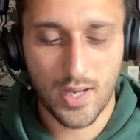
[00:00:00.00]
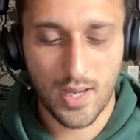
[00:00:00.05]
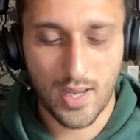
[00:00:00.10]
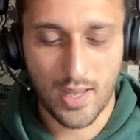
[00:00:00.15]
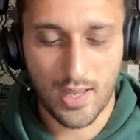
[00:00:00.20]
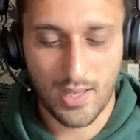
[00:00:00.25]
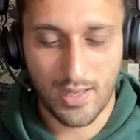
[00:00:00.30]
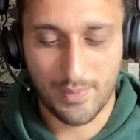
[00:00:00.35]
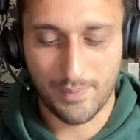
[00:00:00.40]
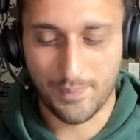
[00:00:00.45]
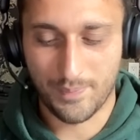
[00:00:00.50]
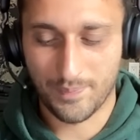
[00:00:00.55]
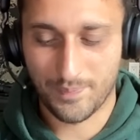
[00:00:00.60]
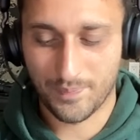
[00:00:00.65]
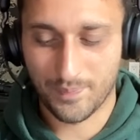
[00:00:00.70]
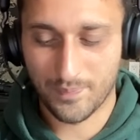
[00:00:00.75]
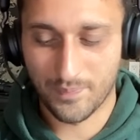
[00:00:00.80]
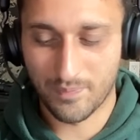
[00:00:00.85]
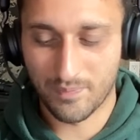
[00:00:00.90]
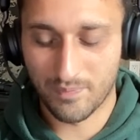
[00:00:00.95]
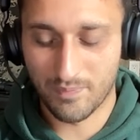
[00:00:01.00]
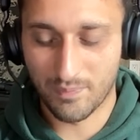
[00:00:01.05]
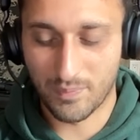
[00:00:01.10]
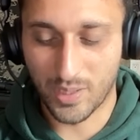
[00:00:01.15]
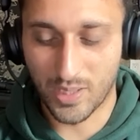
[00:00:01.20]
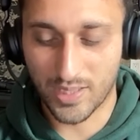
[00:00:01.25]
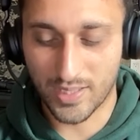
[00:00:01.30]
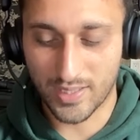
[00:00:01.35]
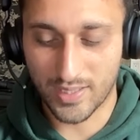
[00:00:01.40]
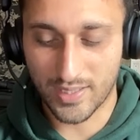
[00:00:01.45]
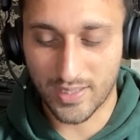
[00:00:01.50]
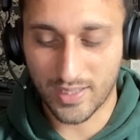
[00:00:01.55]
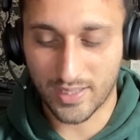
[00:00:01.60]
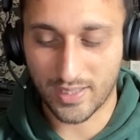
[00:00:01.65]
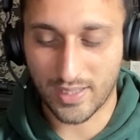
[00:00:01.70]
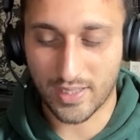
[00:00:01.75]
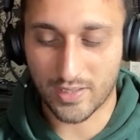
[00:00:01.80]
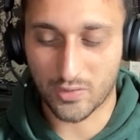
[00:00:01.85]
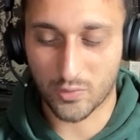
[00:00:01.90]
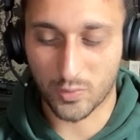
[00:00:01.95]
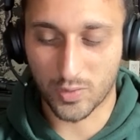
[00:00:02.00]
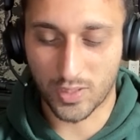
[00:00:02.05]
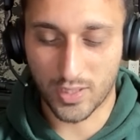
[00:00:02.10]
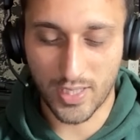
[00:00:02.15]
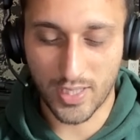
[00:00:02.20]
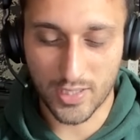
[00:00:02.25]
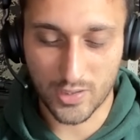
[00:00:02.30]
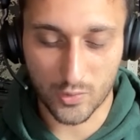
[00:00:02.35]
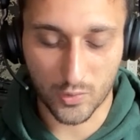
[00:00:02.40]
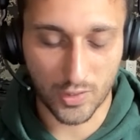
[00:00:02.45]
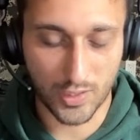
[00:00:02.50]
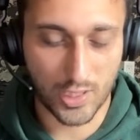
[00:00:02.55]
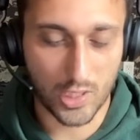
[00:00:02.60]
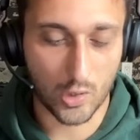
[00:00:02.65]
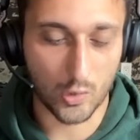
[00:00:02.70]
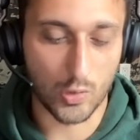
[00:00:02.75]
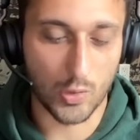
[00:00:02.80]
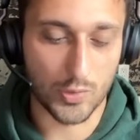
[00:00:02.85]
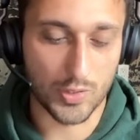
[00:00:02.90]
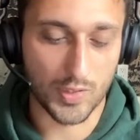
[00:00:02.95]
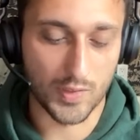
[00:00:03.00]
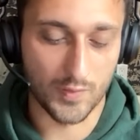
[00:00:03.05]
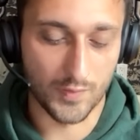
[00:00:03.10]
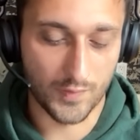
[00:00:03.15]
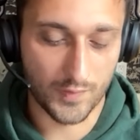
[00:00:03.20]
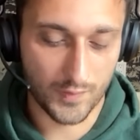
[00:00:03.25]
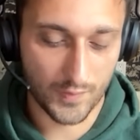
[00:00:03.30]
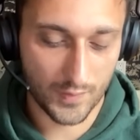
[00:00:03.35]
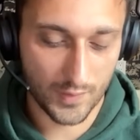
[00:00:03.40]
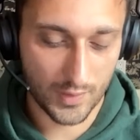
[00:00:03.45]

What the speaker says: But it's really corrosive